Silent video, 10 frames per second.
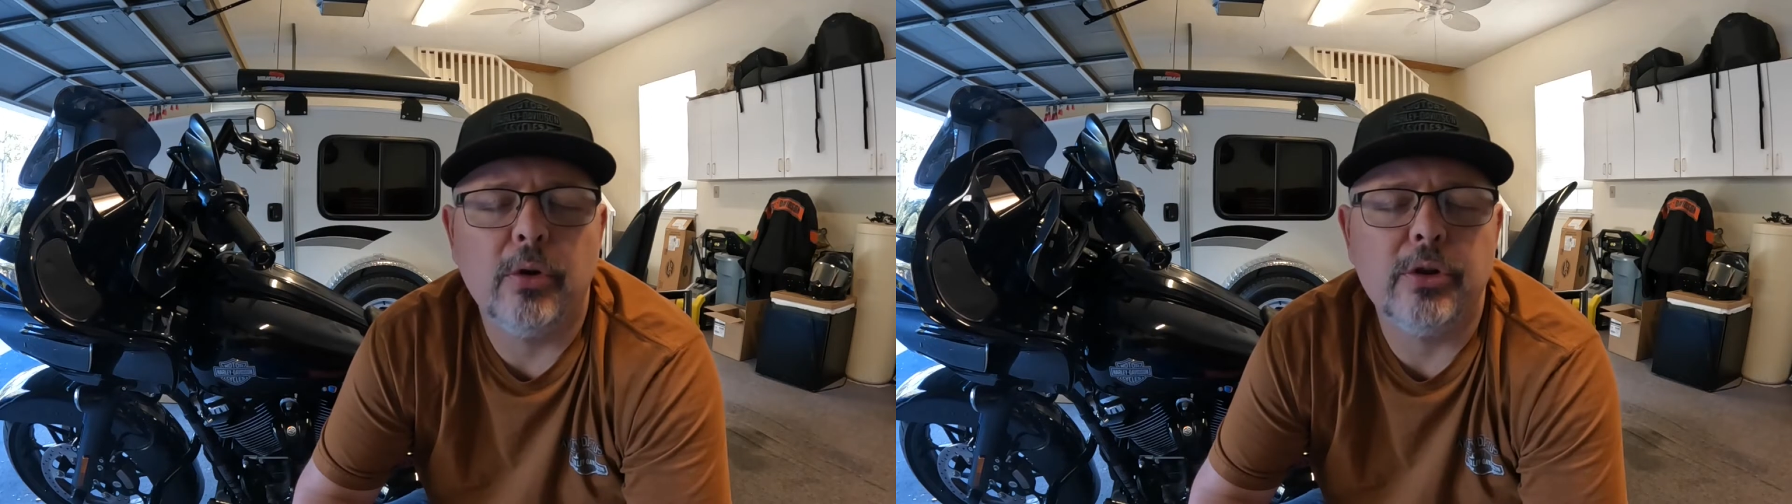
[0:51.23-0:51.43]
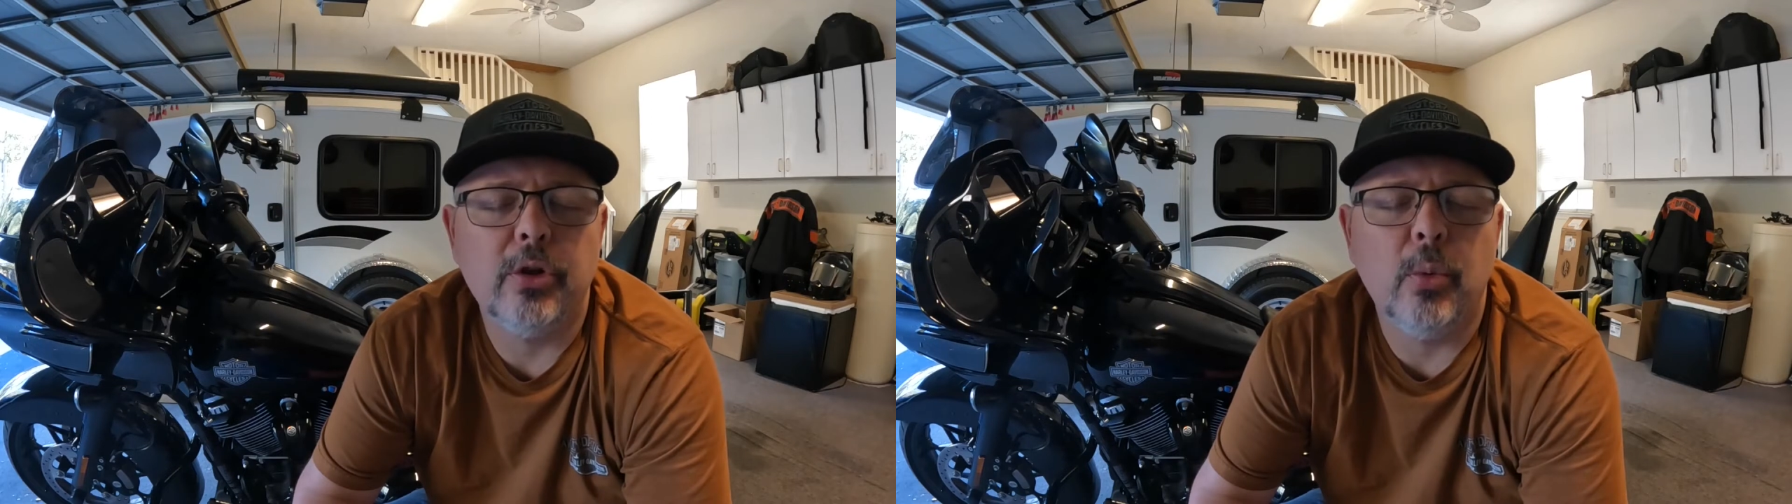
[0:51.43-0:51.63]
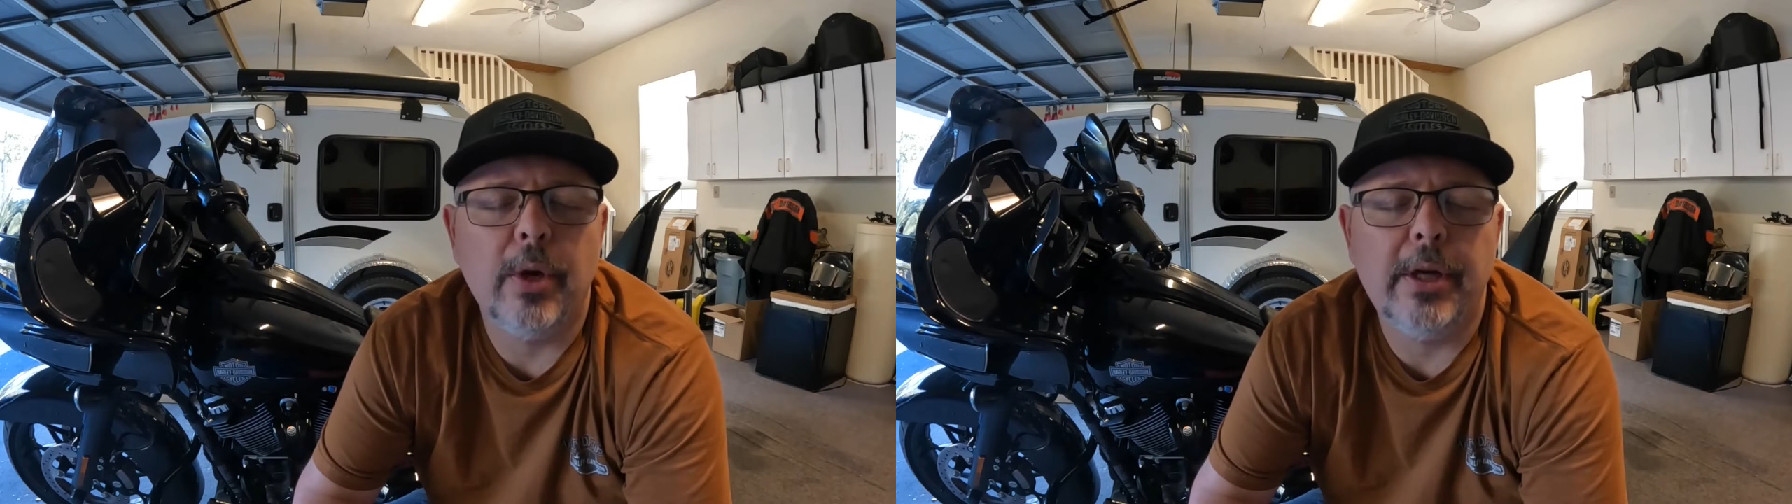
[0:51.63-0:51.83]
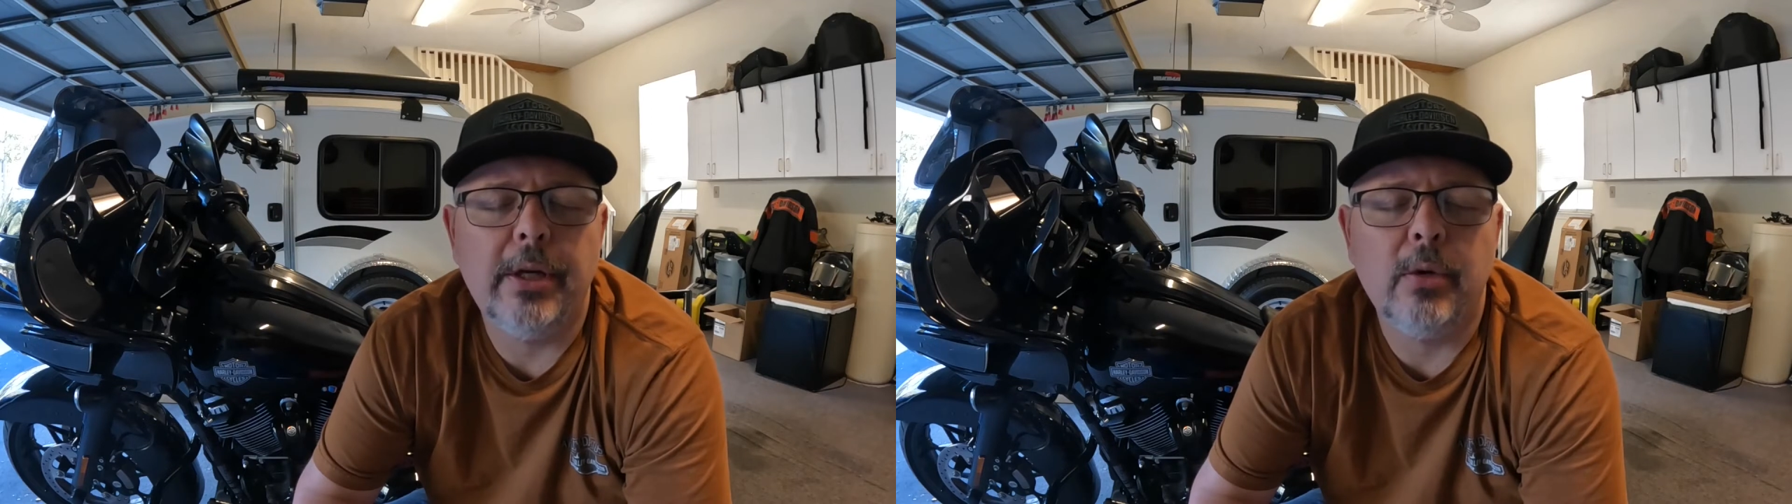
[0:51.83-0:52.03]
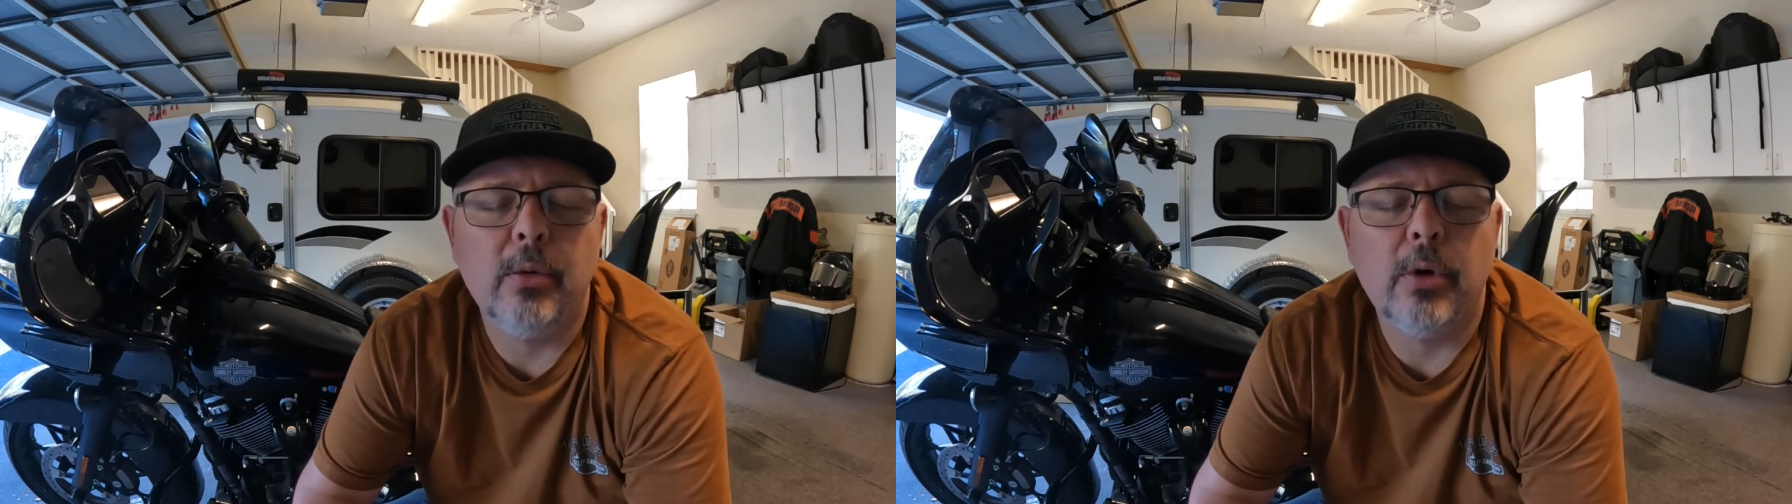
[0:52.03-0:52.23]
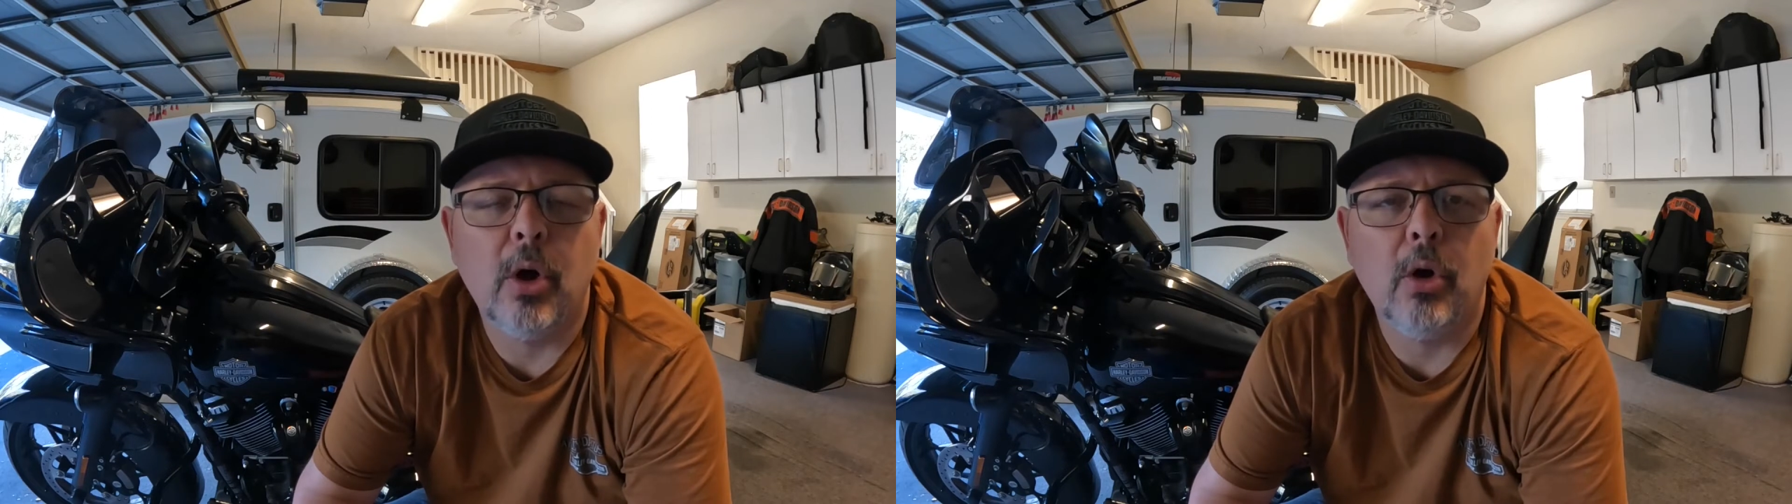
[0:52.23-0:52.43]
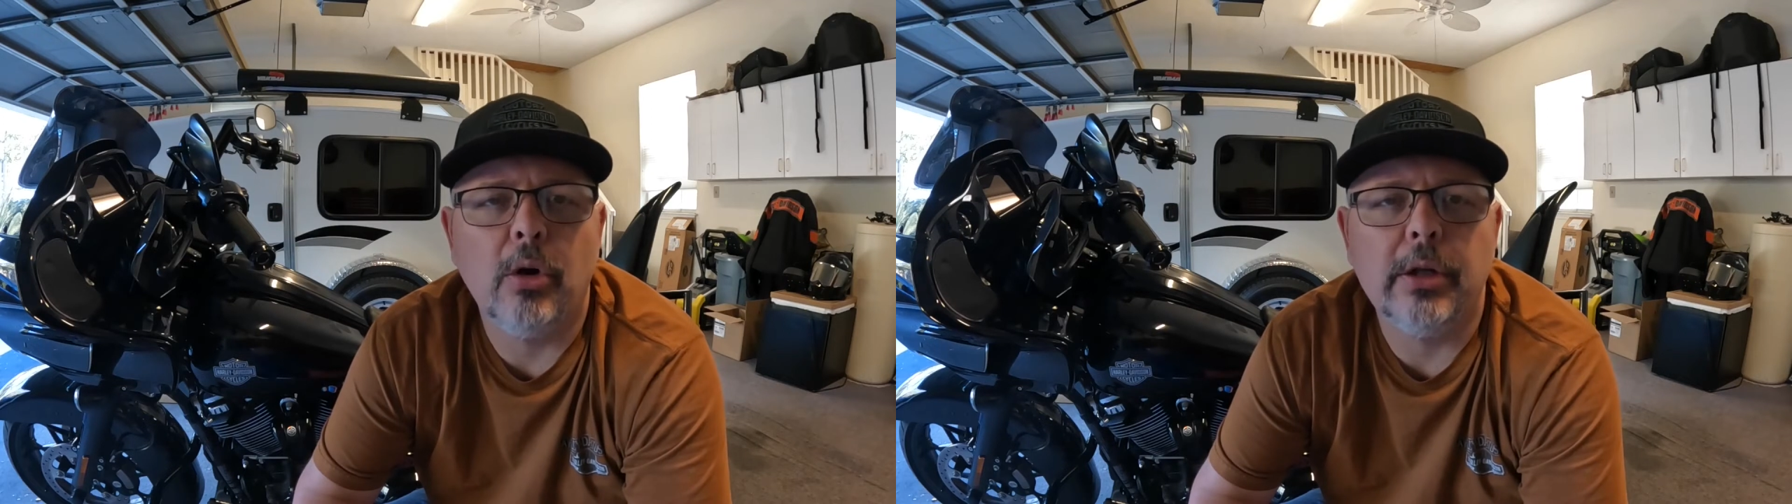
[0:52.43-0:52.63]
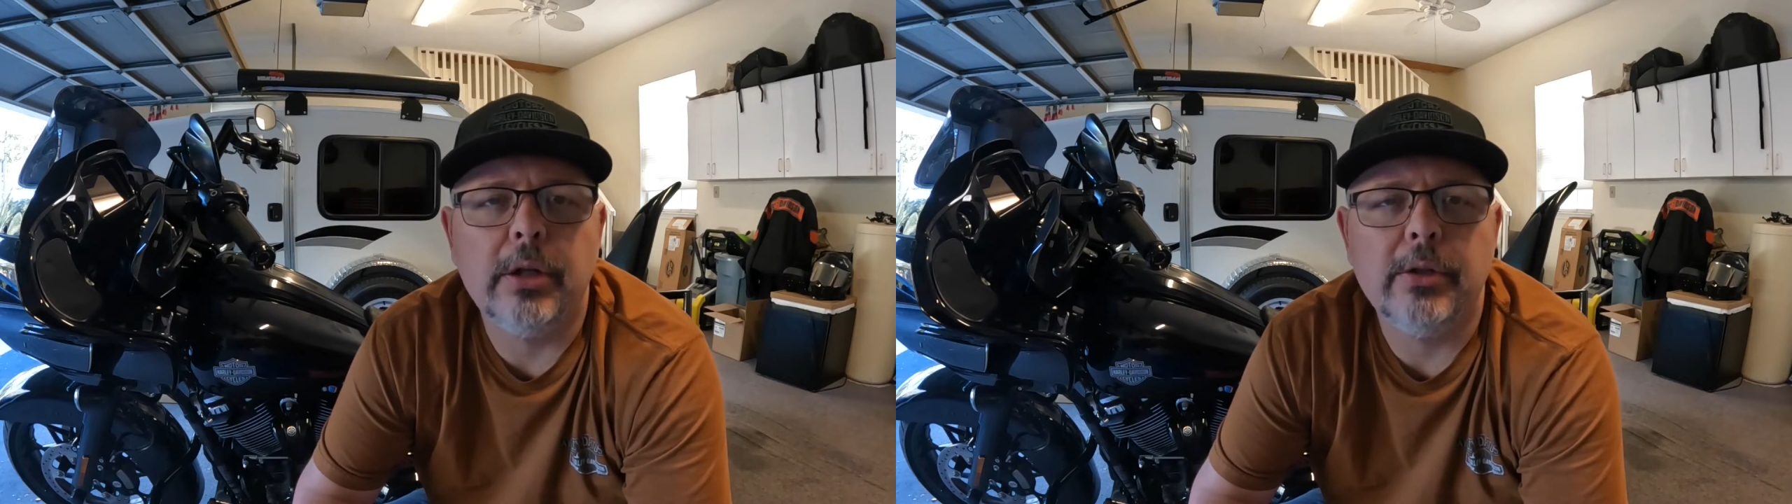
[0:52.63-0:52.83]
Still waiting on Harley